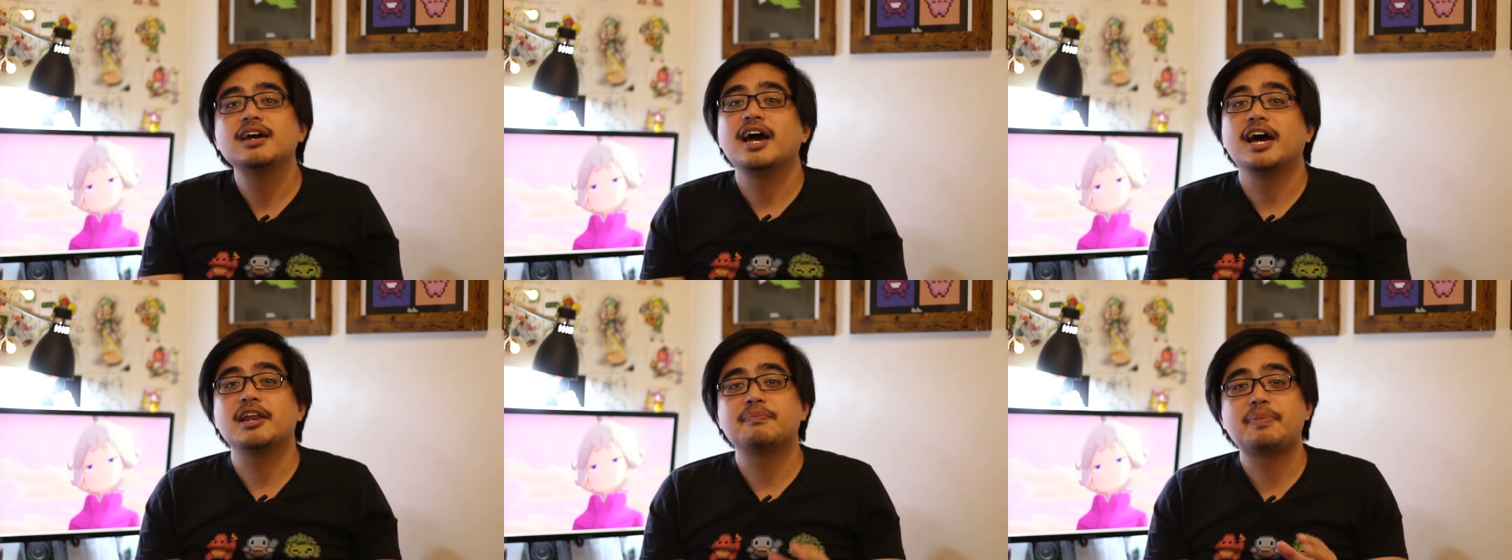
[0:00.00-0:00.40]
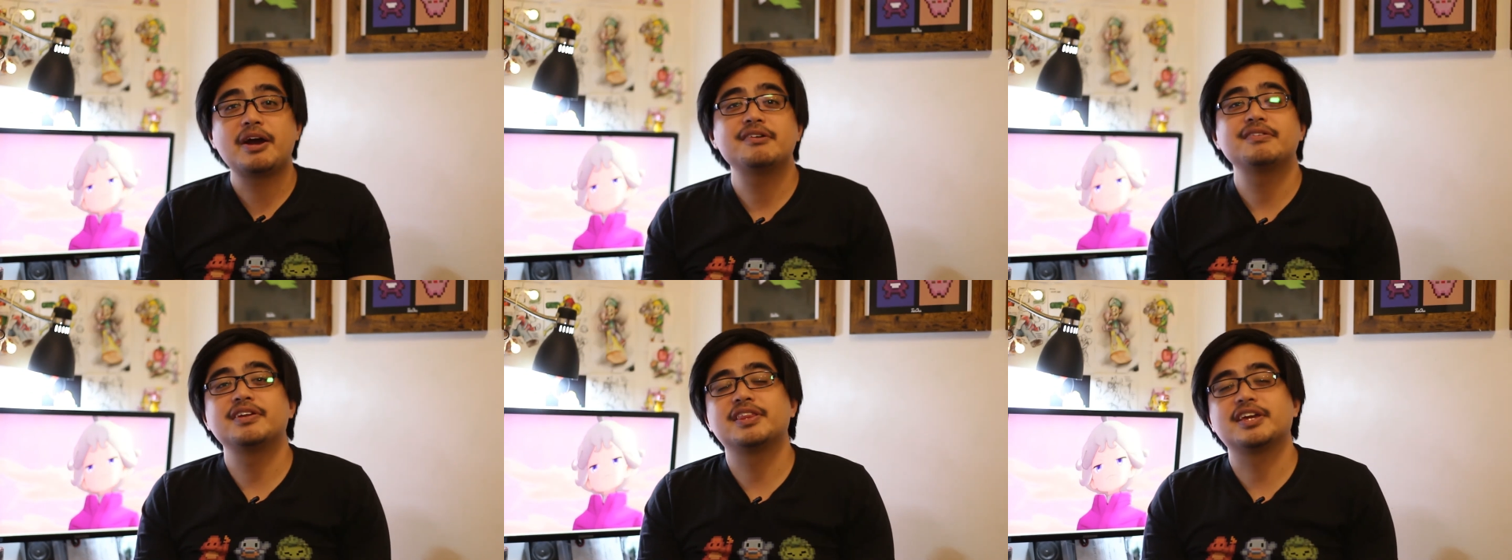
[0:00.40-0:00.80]
And
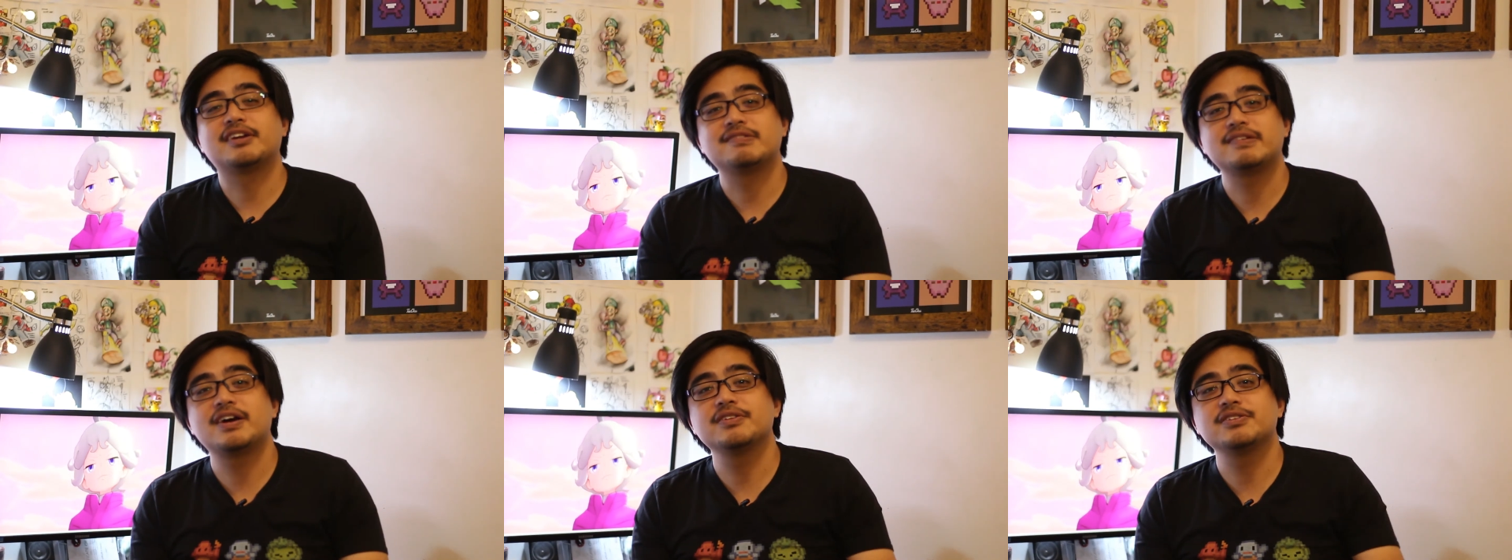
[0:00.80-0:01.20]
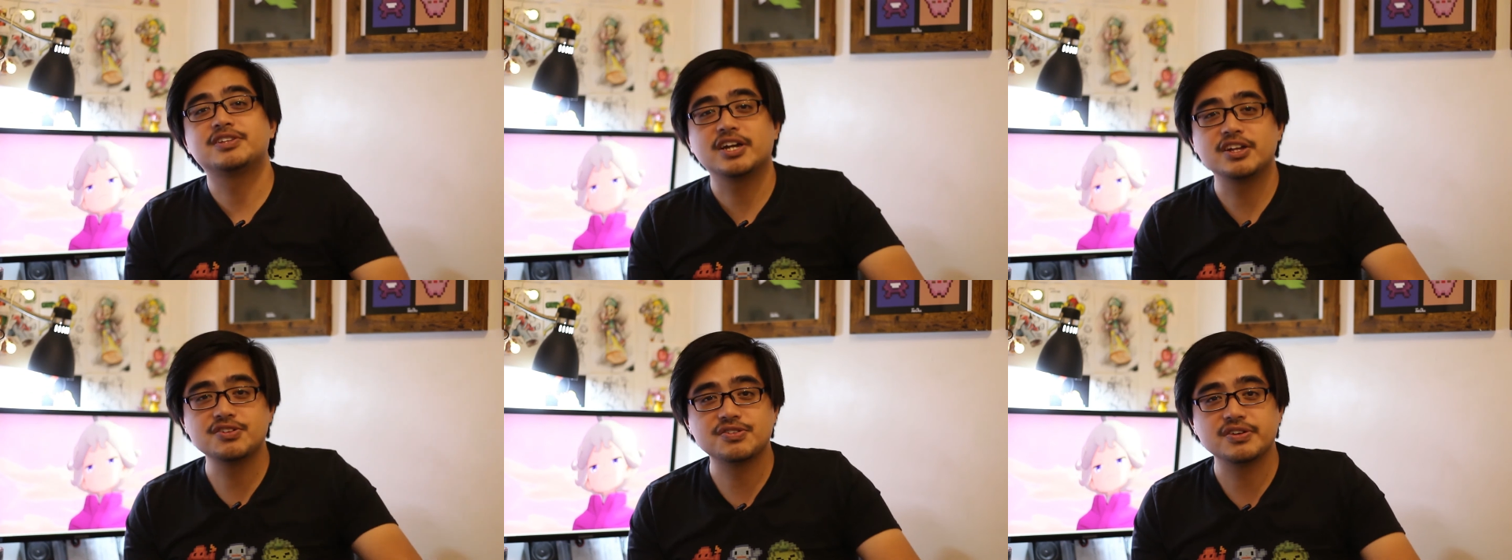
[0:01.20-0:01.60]
apparently the Crown
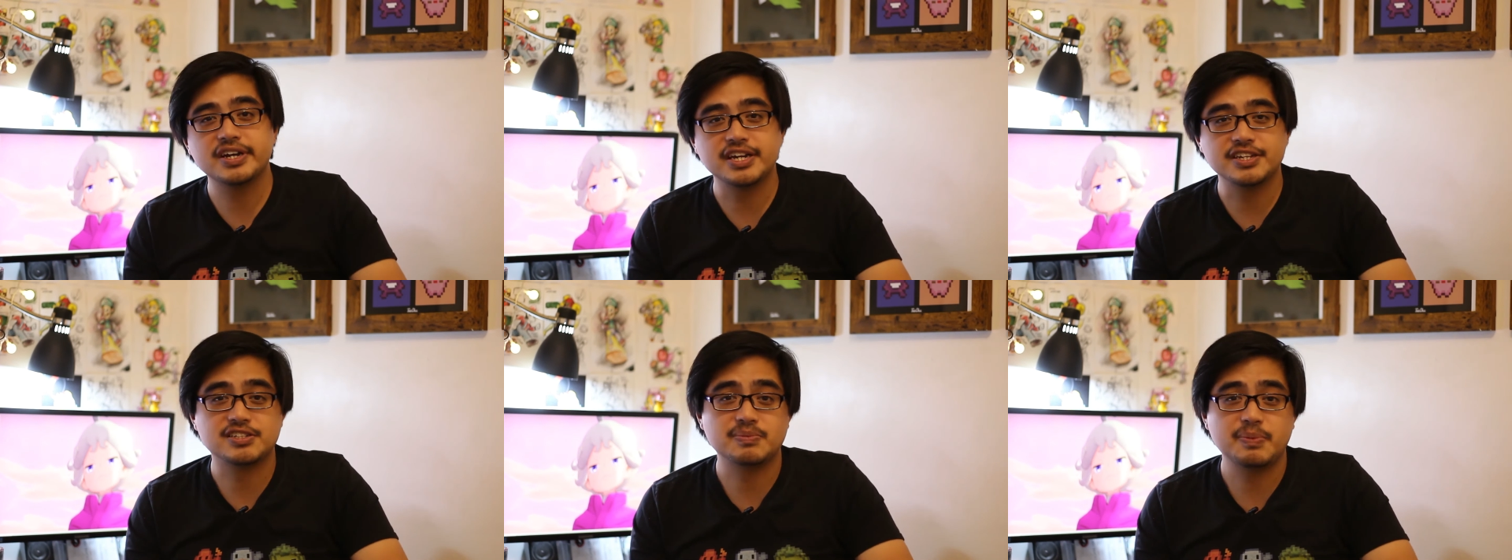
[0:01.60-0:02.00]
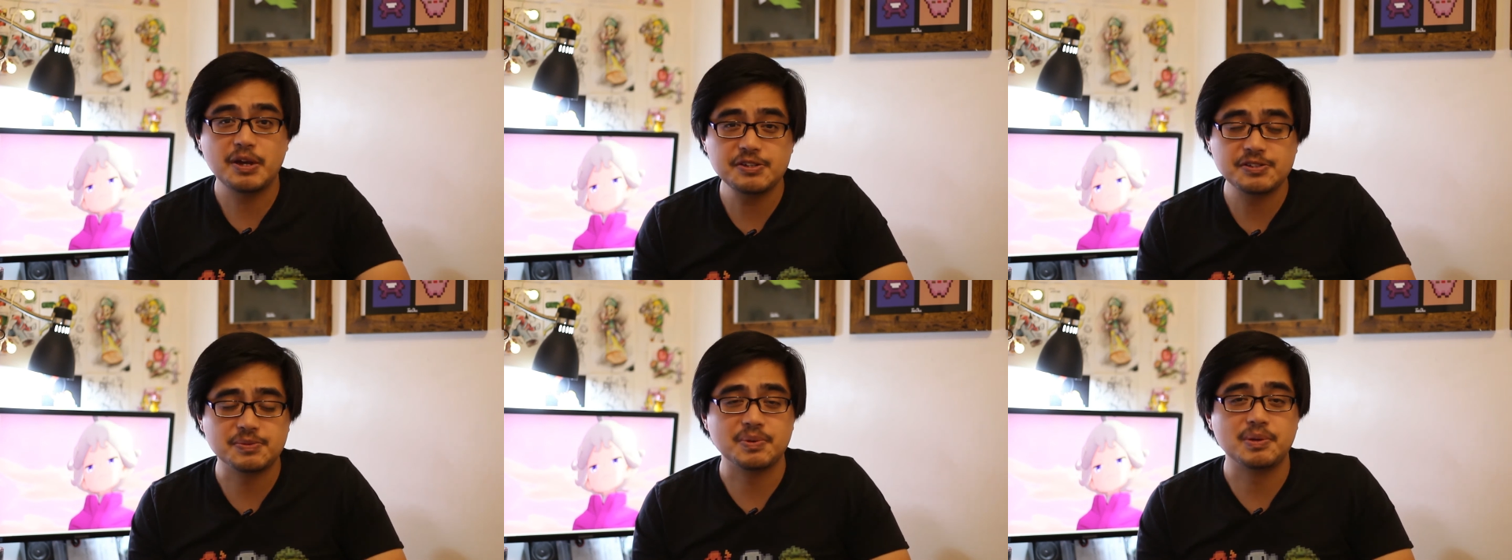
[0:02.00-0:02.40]
Tundra is
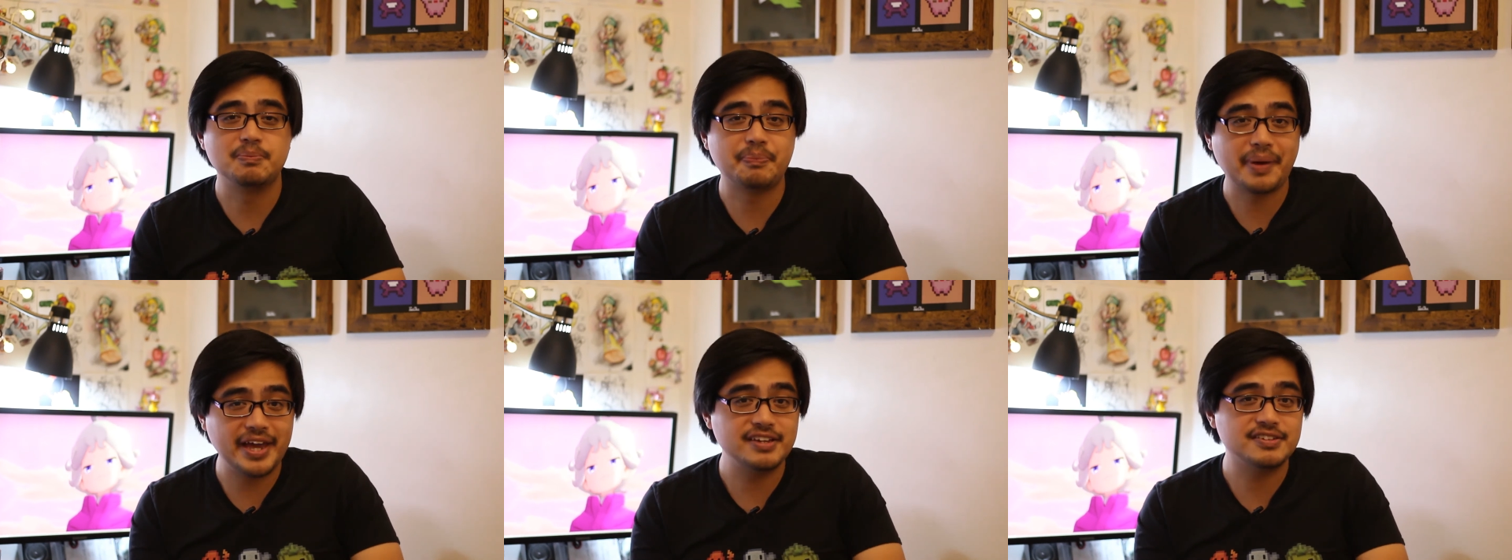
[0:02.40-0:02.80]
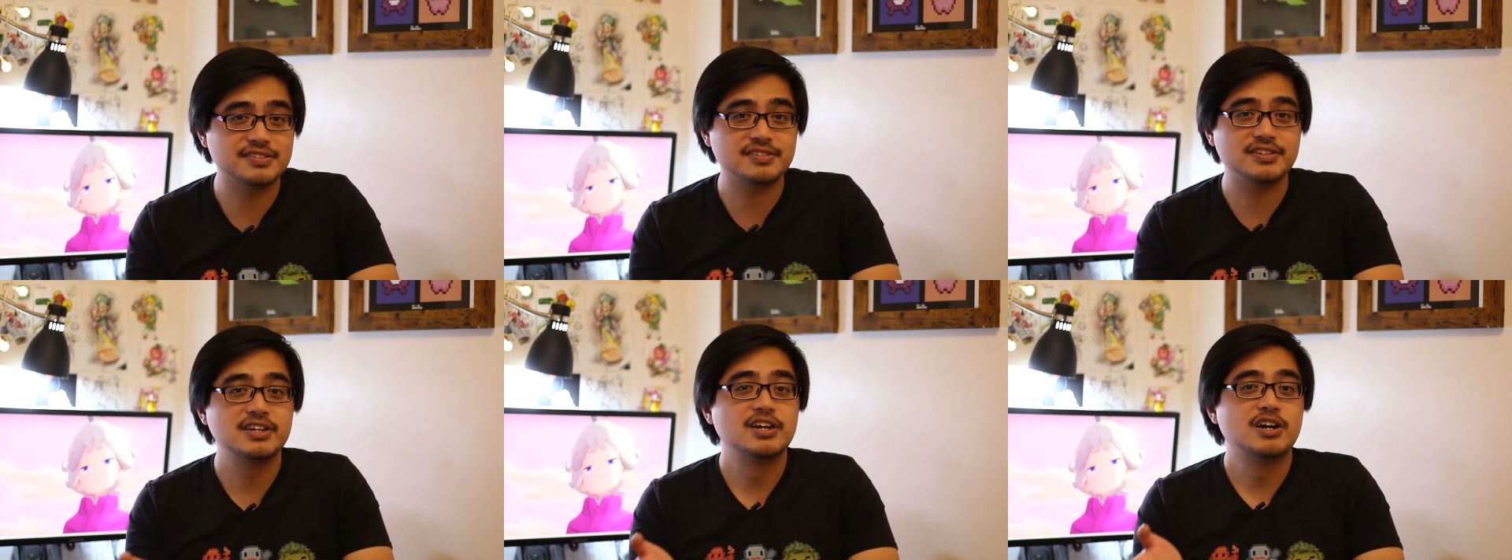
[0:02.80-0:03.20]
supposed to be
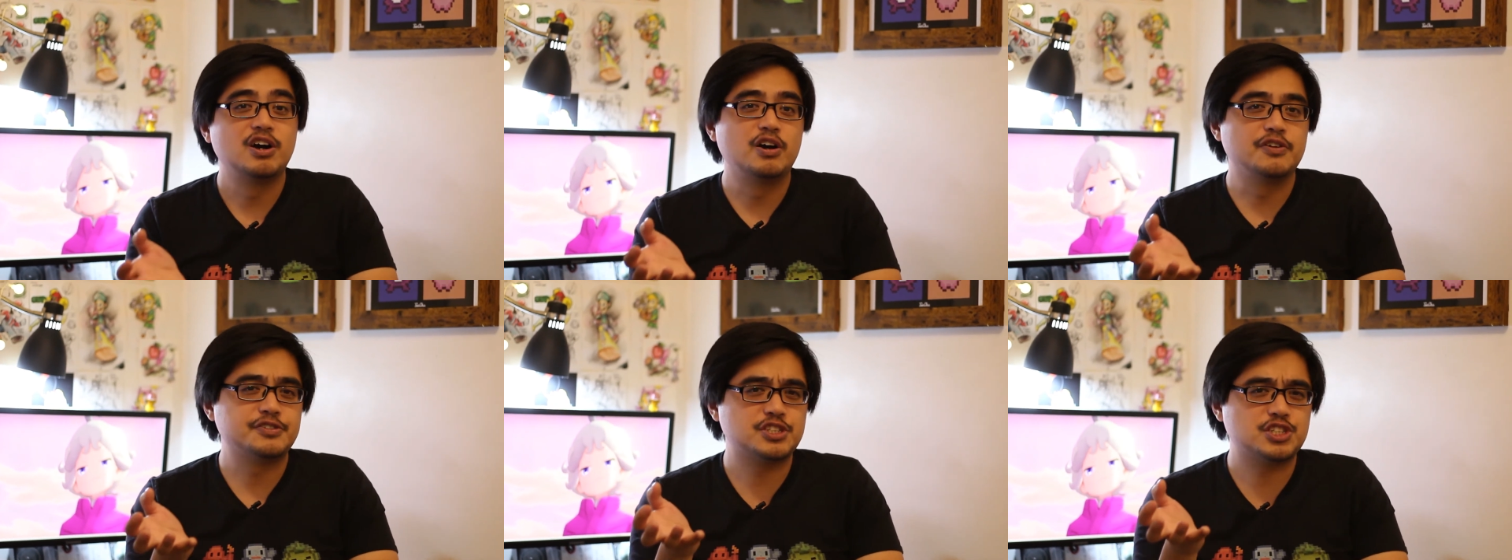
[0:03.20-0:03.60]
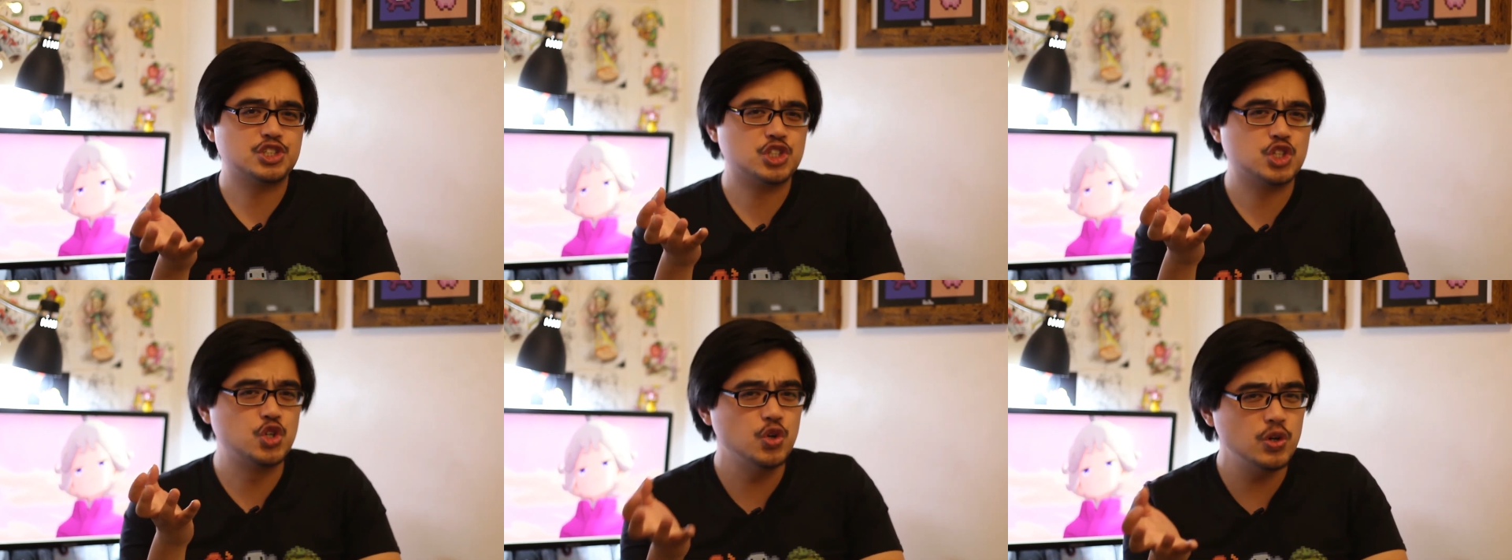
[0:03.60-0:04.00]
based off
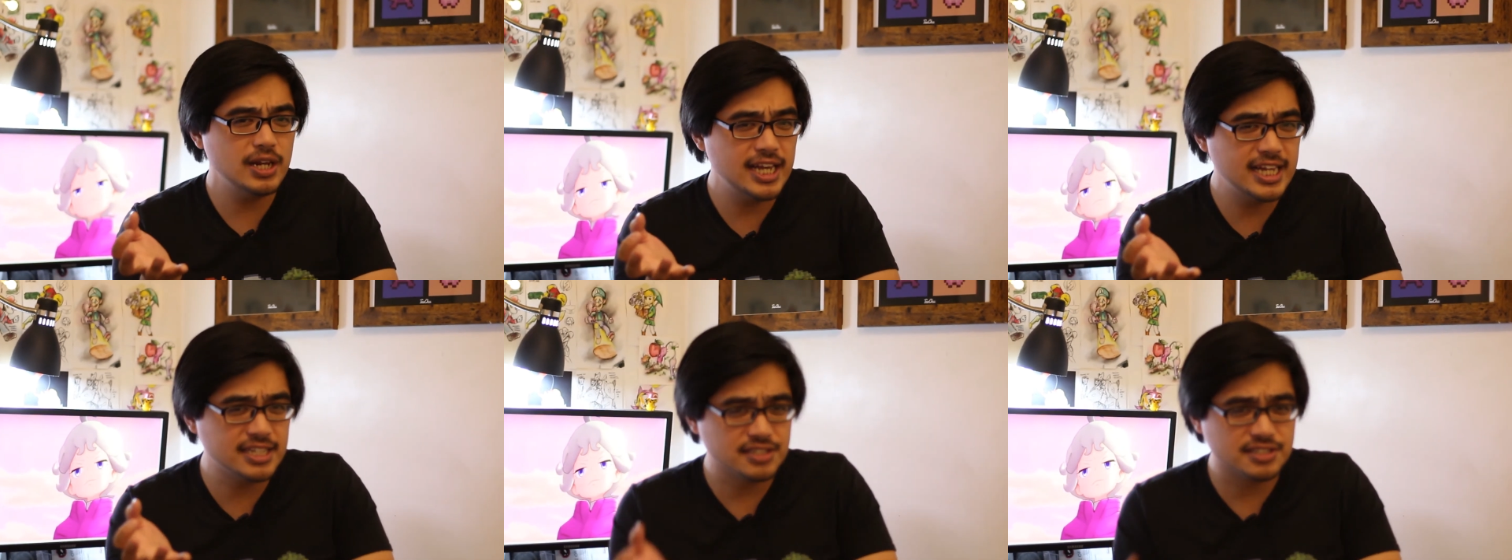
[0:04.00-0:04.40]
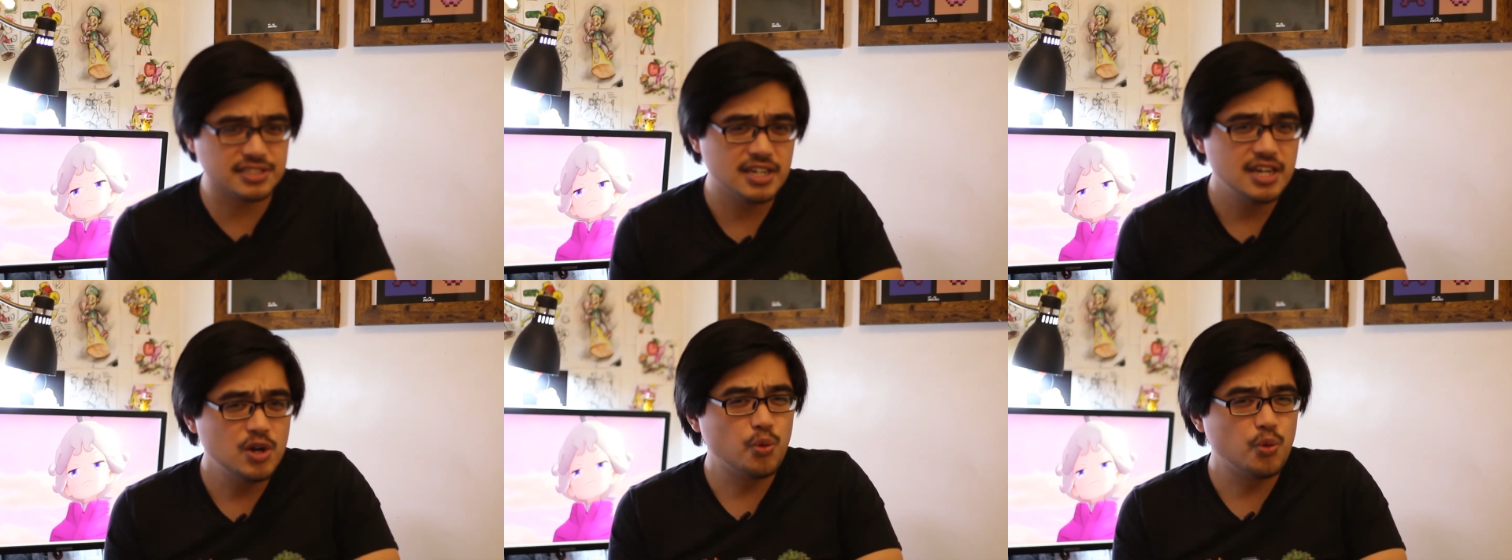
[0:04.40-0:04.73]
Scotland,